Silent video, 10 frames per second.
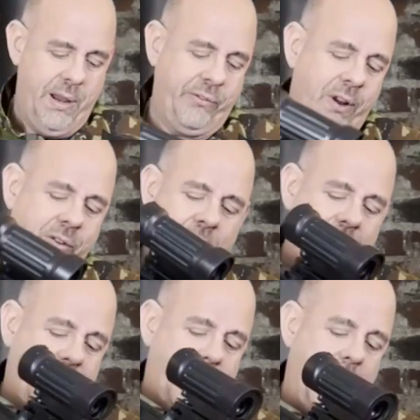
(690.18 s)
It's going to take
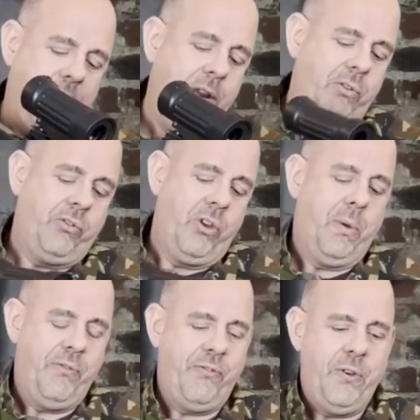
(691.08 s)
some getting used to.
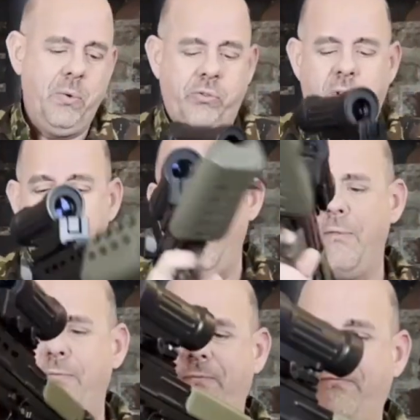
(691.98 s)
It feels
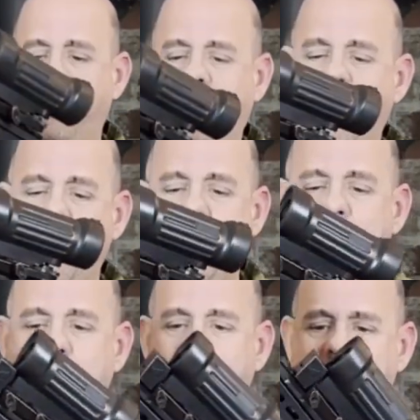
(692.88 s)
very
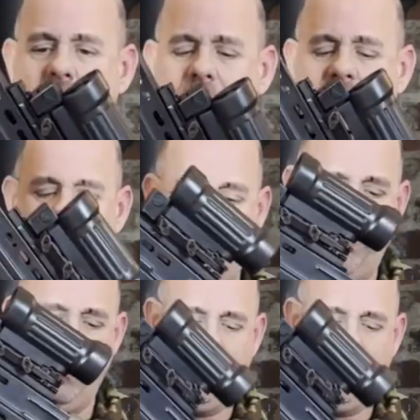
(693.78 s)
heavy, as you can feel.